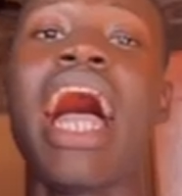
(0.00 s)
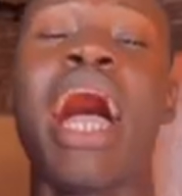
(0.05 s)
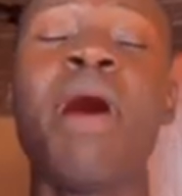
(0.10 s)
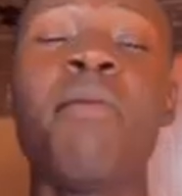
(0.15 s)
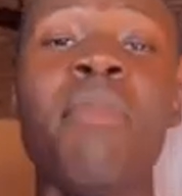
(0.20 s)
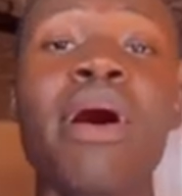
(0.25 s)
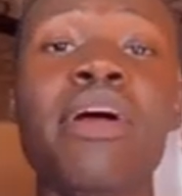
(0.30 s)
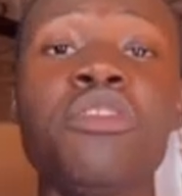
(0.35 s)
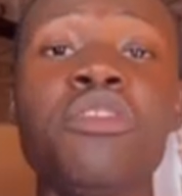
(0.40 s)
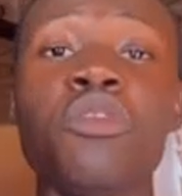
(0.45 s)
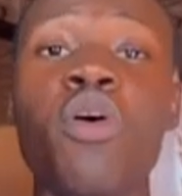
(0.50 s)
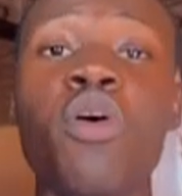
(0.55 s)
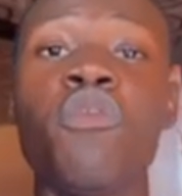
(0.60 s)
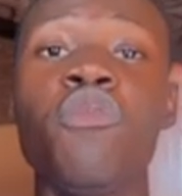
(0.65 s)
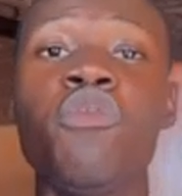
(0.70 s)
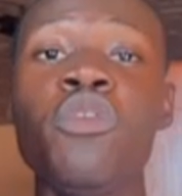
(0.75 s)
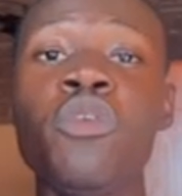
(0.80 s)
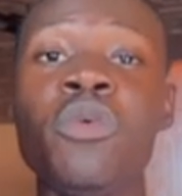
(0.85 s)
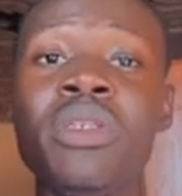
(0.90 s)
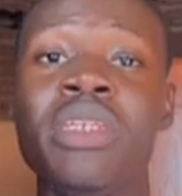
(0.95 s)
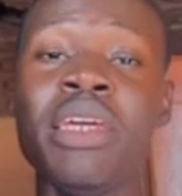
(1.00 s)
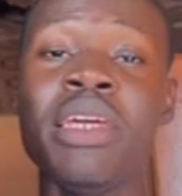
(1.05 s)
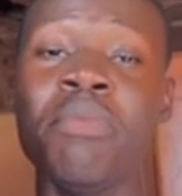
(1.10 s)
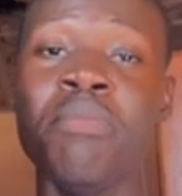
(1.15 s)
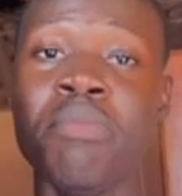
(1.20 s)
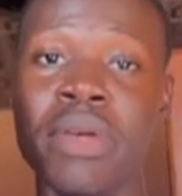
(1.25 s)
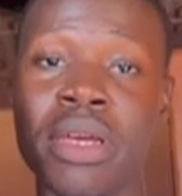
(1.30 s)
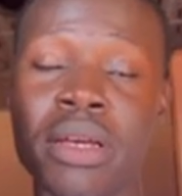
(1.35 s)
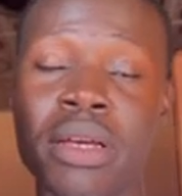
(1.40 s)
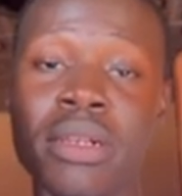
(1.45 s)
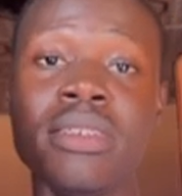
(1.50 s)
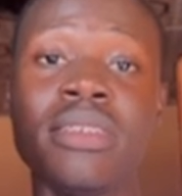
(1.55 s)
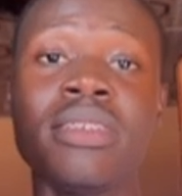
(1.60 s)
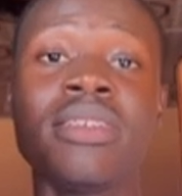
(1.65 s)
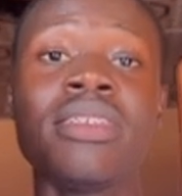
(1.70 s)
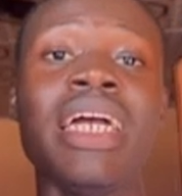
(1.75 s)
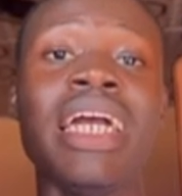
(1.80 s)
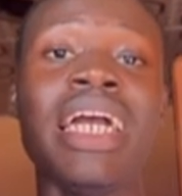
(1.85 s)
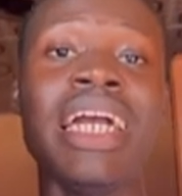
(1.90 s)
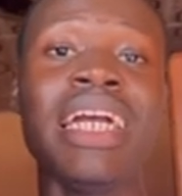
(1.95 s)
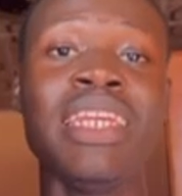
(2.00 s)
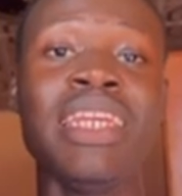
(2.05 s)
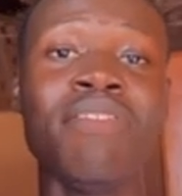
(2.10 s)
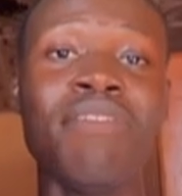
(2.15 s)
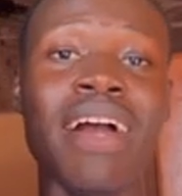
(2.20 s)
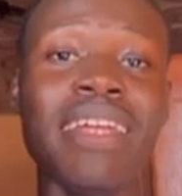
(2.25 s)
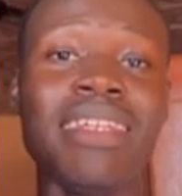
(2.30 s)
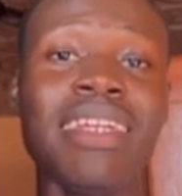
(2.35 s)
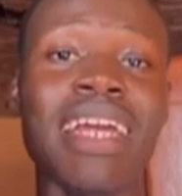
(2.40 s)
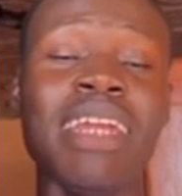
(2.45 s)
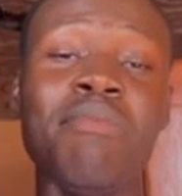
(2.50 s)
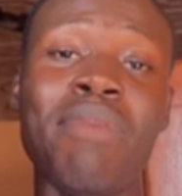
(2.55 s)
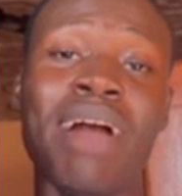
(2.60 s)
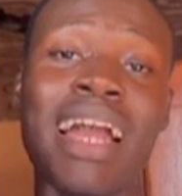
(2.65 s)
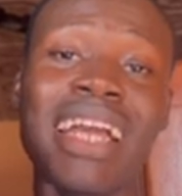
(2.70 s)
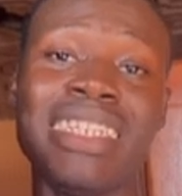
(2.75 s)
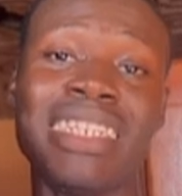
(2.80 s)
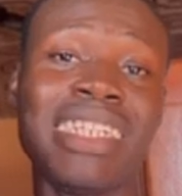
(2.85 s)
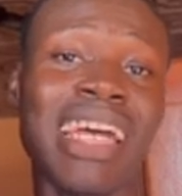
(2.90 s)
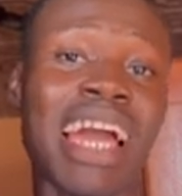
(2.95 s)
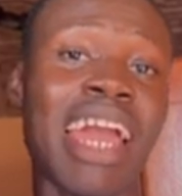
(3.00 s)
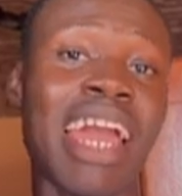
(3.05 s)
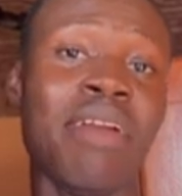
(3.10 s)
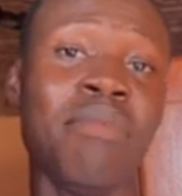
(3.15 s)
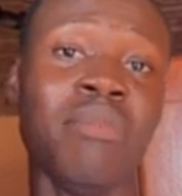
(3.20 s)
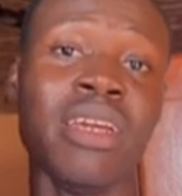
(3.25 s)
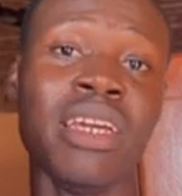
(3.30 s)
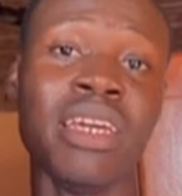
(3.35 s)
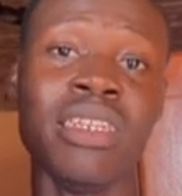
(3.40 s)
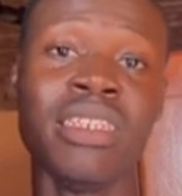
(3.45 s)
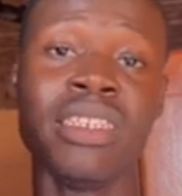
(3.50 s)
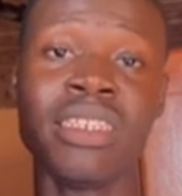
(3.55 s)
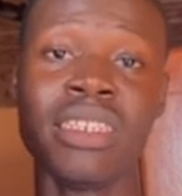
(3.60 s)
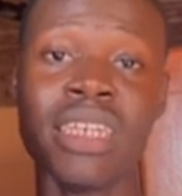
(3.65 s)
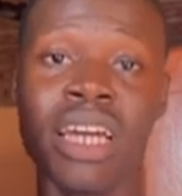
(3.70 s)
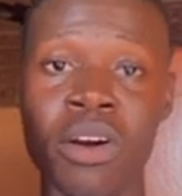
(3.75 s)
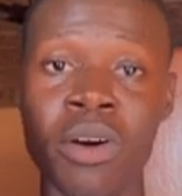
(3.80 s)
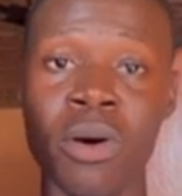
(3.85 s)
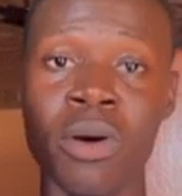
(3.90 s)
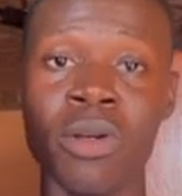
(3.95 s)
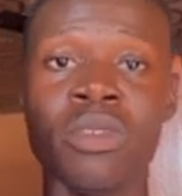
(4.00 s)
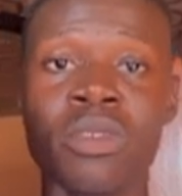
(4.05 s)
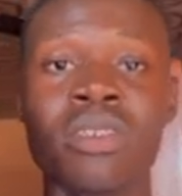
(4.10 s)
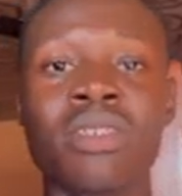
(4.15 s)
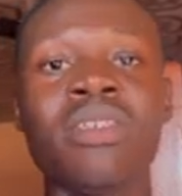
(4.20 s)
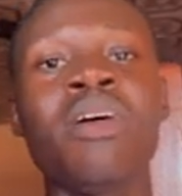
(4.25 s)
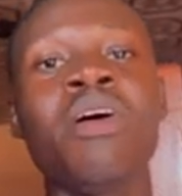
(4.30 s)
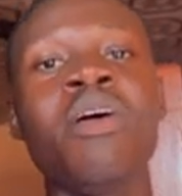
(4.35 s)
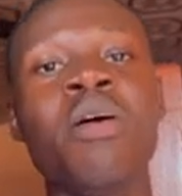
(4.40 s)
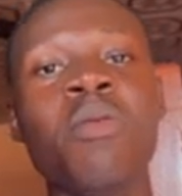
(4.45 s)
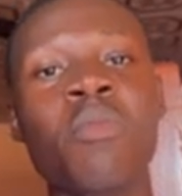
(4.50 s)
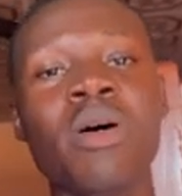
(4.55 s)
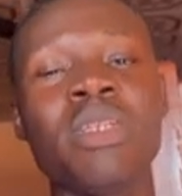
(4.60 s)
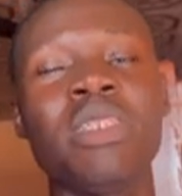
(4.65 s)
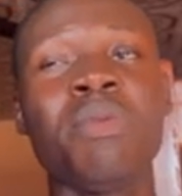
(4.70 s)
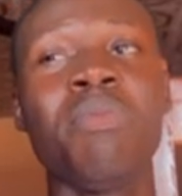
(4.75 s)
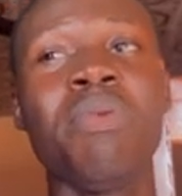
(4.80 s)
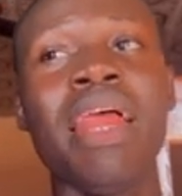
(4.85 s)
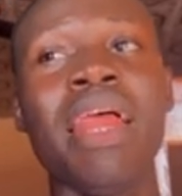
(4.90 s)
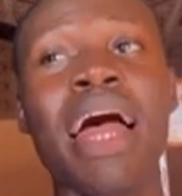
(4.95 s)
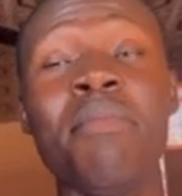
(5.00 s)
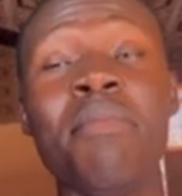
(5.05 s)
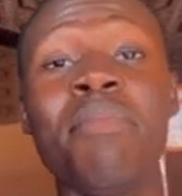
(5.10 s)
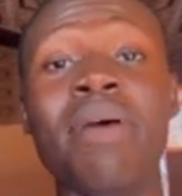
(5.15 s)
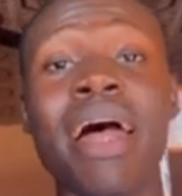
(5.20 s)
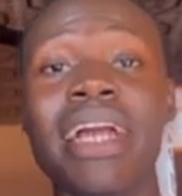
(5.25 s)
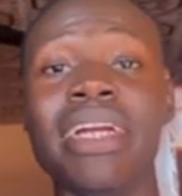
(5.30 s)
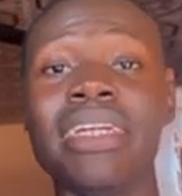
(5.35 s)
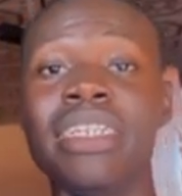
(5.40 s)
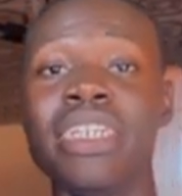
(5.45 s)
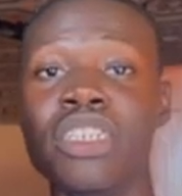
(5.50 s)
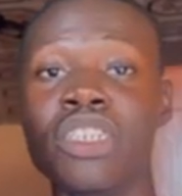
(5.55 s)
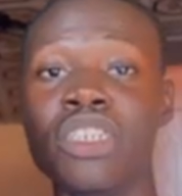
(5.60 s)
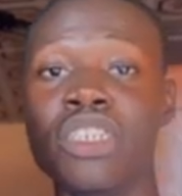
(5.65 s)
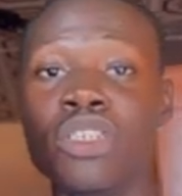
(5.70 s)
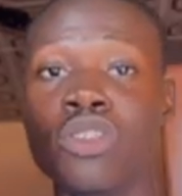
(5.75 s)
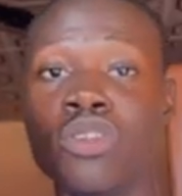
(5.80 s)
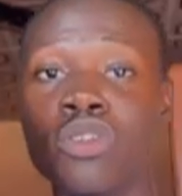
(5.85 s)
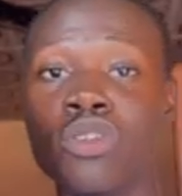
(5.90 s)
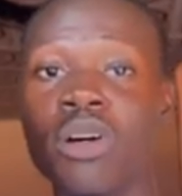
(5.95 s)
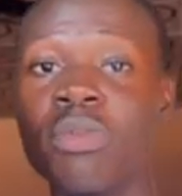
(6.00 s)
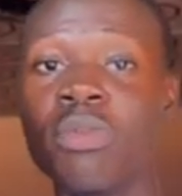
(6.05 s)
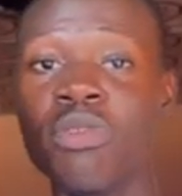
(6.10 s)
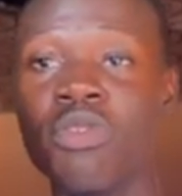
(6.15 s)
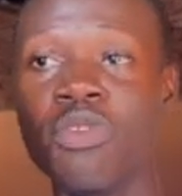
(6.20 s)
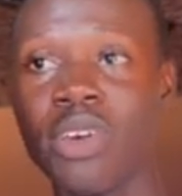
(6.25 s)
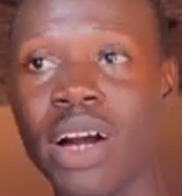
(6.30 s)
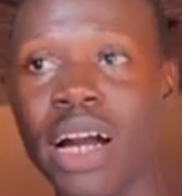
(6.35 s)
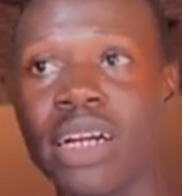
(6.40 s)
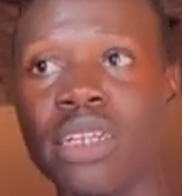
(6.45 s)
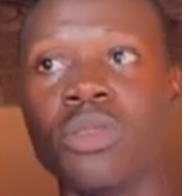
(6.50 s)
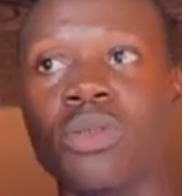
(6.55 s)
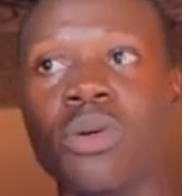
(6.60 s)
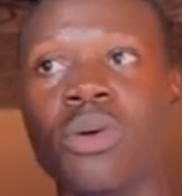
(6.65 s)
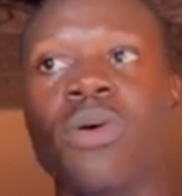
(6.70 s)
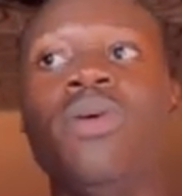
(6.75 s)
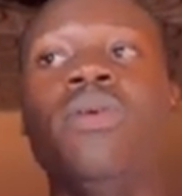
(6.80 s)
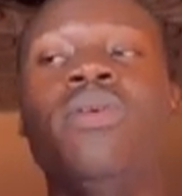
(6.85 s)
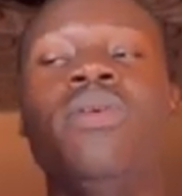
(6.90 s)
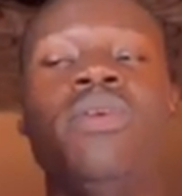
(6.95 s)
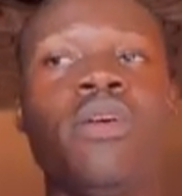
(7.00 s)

amount of fluid in mils divided by time in seconds multiplied by the drop factor,